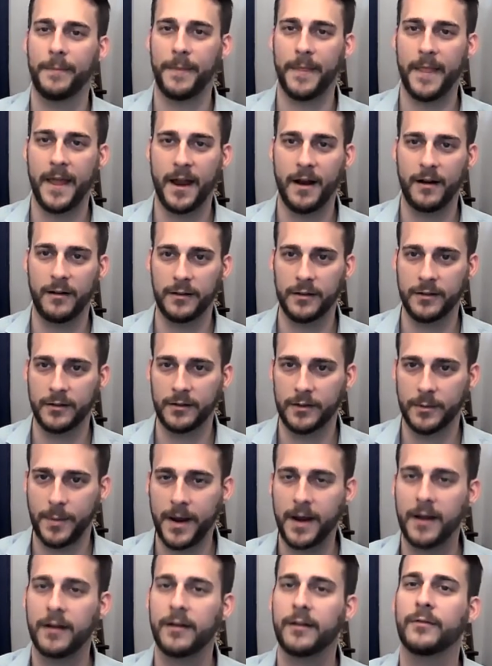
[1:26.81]
that leads to
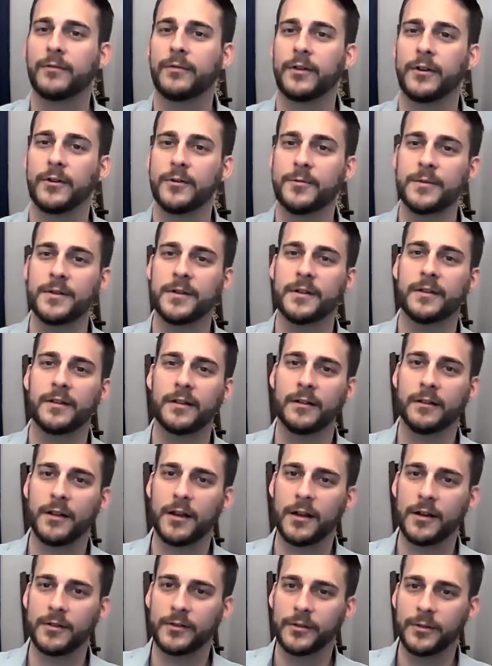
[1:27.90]
patent infringement and
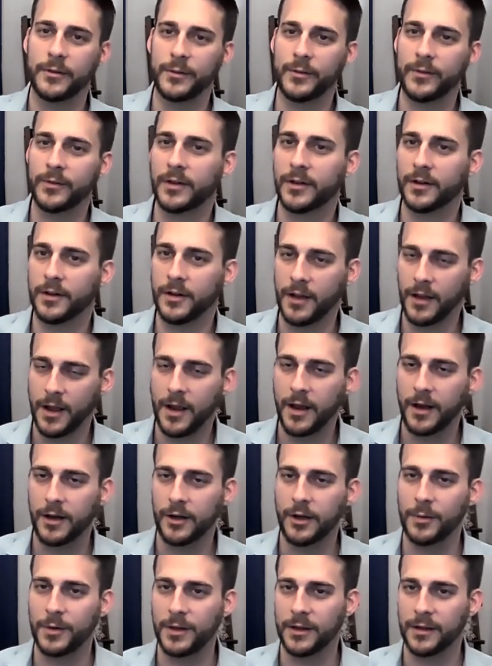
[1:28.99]
lawsuits, and
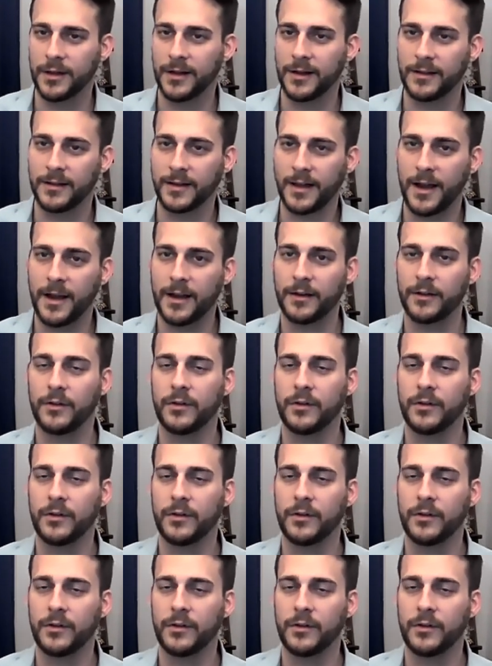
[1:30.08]
nobody likes that.